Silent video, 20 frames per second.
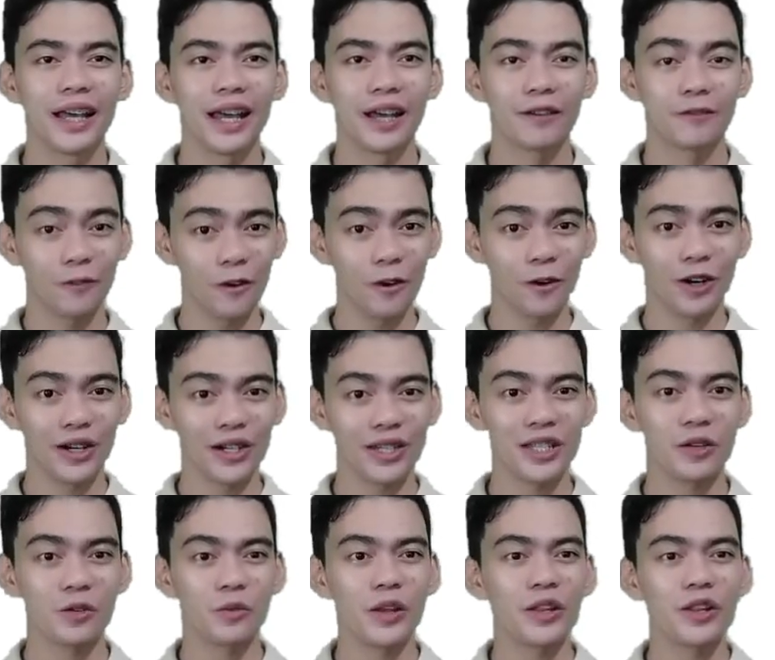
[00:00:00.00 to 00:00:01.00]
Of course,
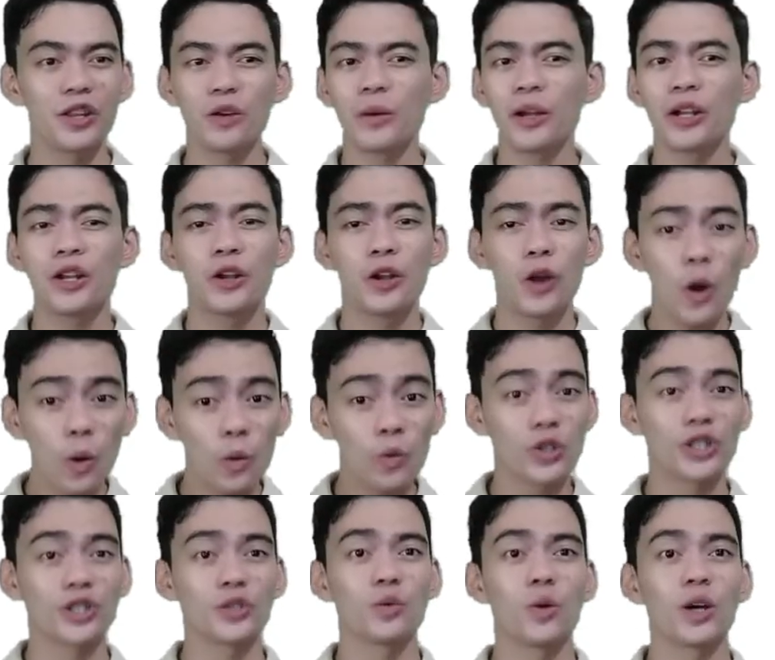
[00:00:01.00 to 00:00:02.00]
when no one
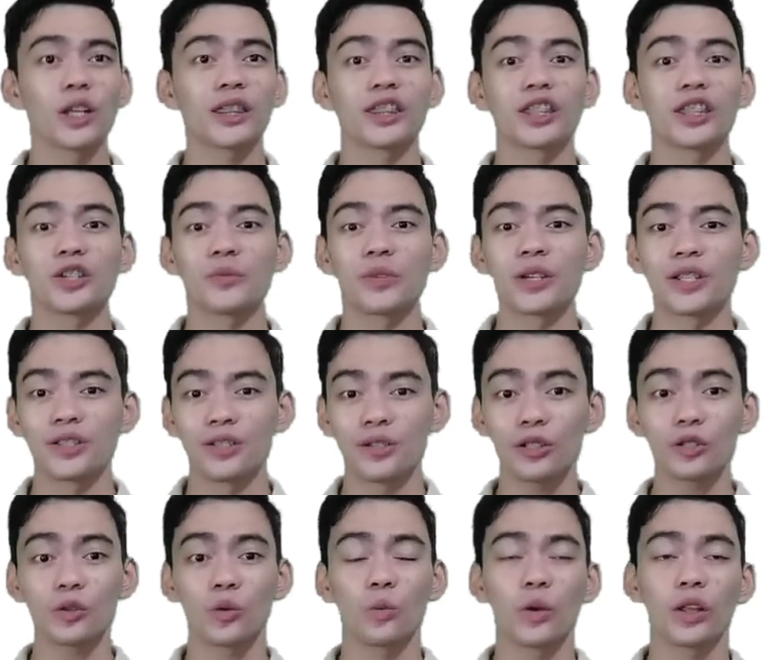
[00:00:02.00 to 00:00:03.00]
knows what the
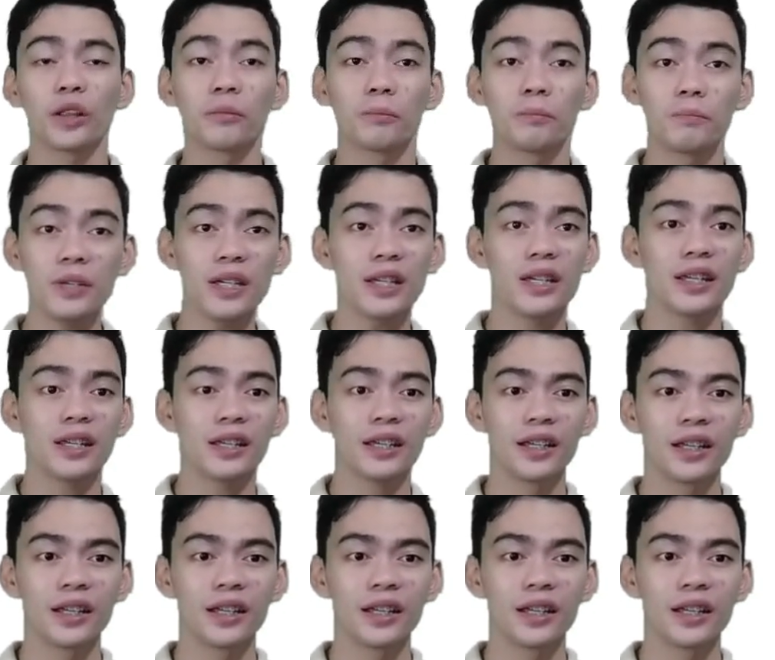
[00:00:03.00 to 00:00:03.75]
result will be,